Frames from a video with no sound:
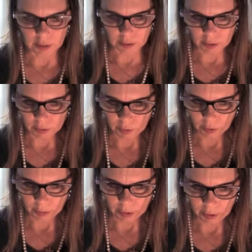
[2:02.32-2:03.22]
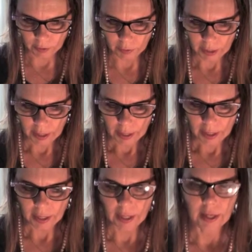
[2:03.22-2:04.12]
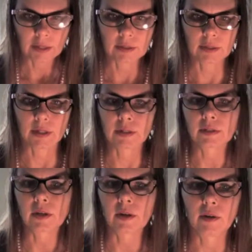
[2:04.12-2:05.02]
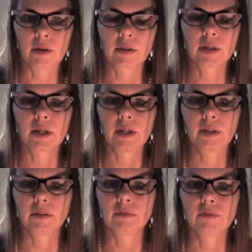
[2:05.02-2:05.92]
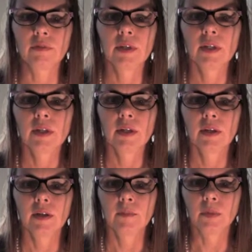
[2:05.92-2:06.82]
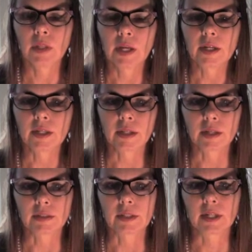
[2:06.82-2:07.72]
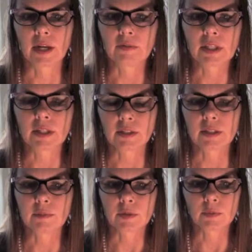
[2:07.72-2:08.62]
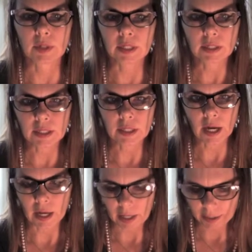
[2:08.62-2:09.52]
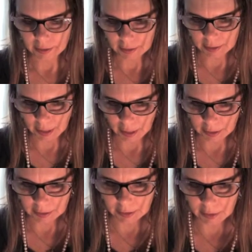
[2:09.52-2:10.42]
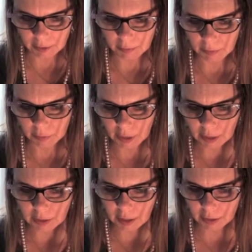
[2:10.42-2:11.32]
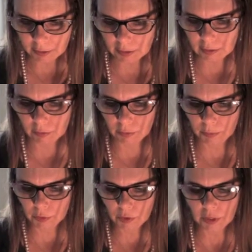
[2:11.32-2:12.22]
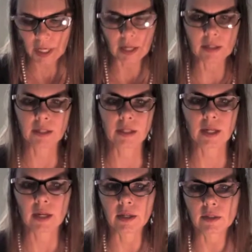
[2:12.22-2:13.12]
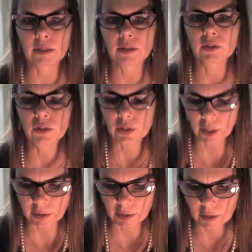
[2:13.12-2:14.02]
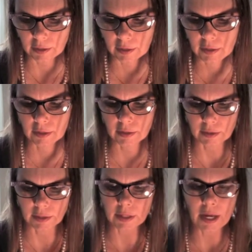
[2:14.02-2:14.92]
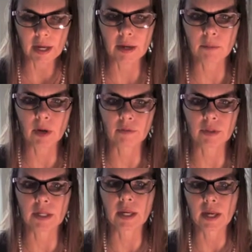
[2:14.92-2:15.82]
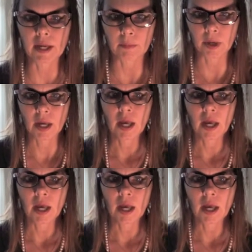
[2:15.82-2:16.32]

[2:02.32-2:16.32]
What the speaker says: in Scorpio, has us all kind of blood and guts. Like everything seems really high stakes. Blood, guts, brutality, and justice is the name of the game.